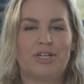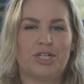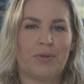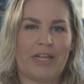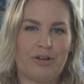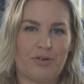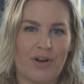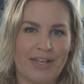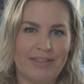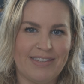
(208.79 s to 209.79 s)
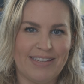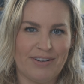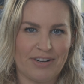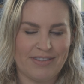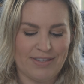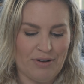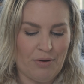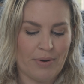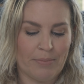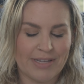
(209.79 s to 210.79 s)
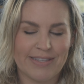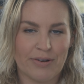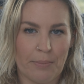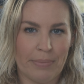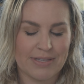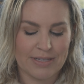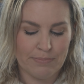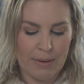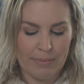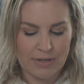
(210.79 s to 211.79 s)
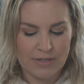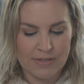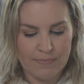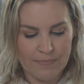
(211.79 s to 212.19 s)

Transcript: show like trade secrets, you know, in my secret business papers.